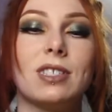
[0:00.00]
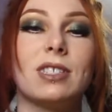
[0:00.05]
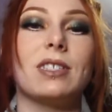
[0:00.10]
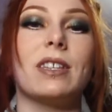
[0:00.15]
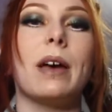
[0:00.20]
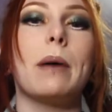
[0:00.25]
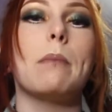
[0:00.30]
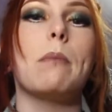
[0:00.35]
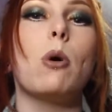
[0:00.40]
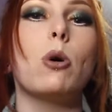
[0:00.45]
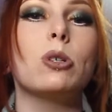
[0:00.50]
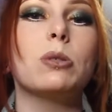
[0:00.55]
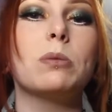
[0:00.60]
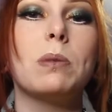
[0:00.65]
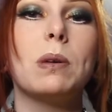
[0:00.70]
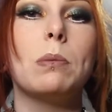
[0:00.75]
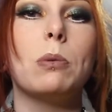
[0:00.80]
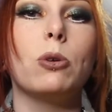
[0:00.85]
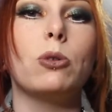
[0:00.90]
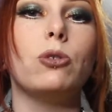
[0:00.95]
that most
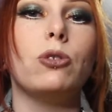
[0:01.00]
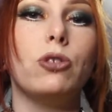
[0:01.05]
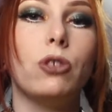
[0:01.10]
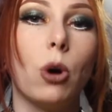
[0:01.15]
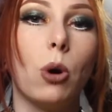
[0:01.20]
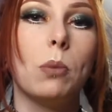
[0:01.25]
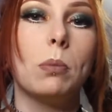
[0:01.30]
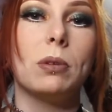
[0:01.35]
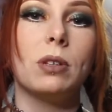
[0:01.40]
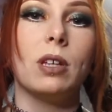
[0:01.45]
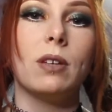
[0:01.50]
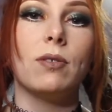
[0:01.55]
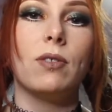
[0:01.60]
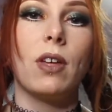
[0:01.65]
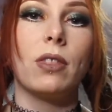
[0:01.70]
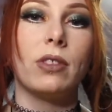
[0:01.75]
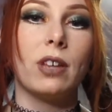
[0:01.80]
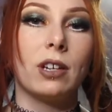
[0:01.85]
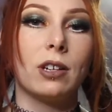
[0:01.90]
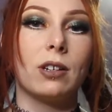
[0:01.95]
people don't believe
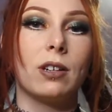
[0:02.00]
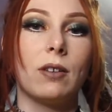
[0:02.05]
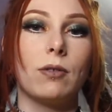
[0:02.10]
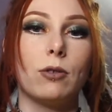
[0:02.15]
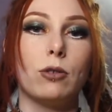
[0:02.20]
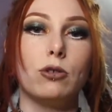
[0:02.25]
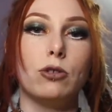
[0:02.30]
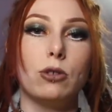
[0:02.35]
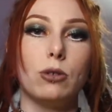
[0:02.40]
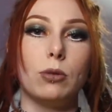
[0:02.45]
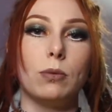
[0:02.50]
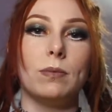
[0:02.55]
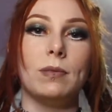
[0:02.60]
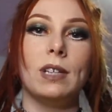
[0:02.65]
that they could ever do.